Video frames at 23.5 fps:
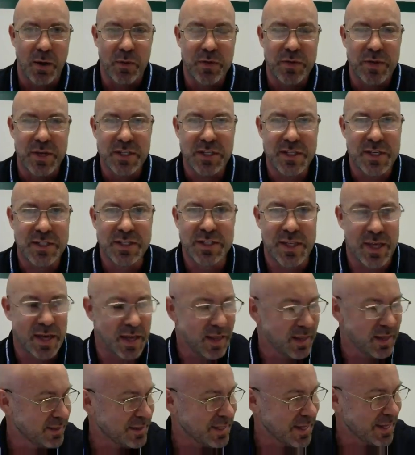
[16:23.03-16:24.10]
This is
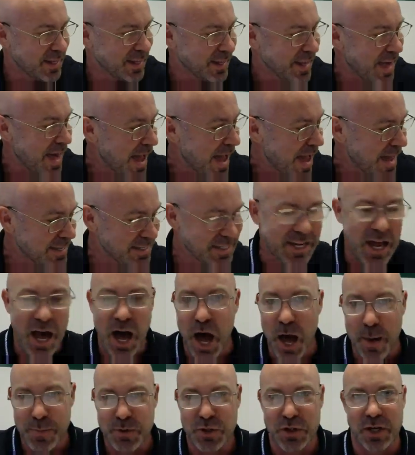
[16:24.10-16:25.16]
the last
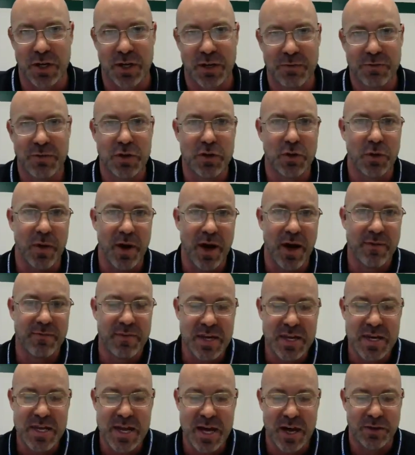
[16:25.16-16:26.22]
option if you don't have
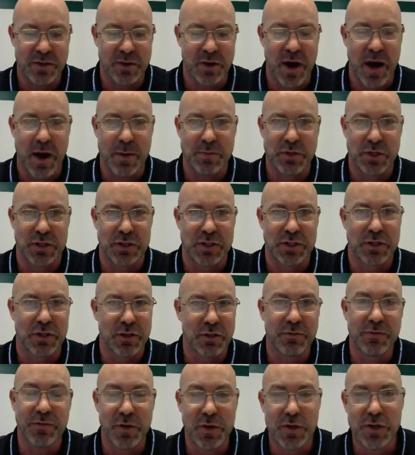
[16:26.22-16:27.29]
any other options. So
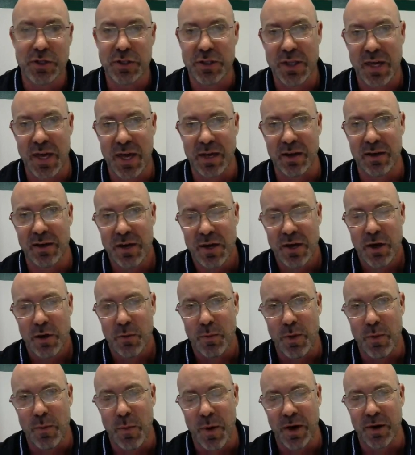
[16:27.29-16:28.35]
the first thing
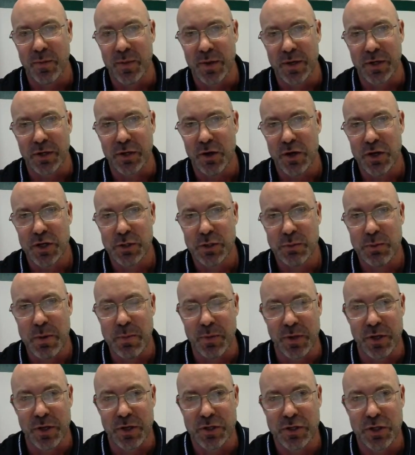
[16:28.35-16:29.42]
we want to encourage
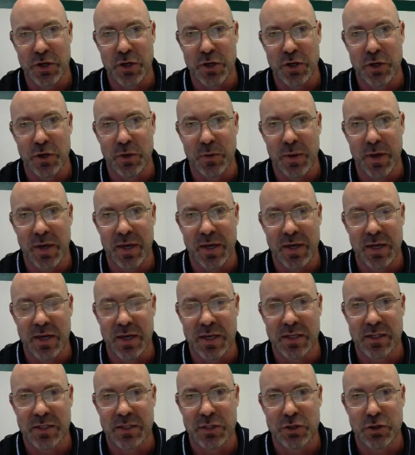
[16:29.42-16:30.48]
people to do
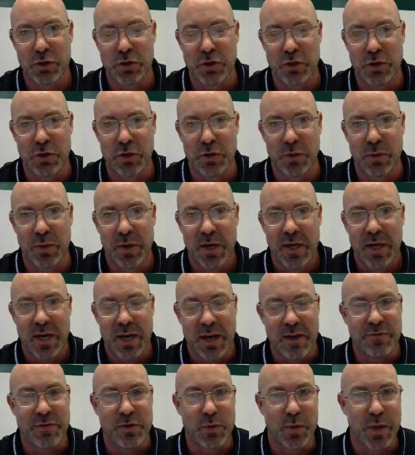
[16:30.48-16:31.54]
is to,
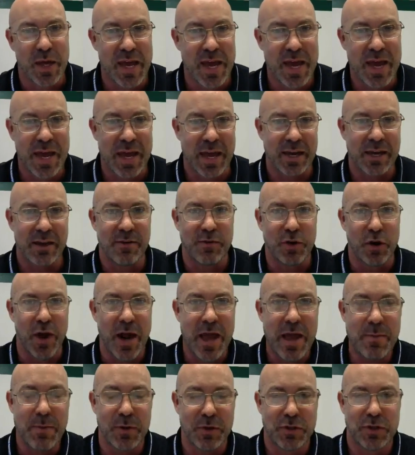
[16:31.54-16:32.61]
if you can, if you're
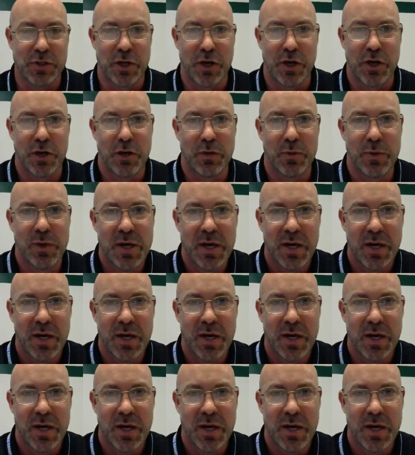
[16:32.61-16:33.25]
able to,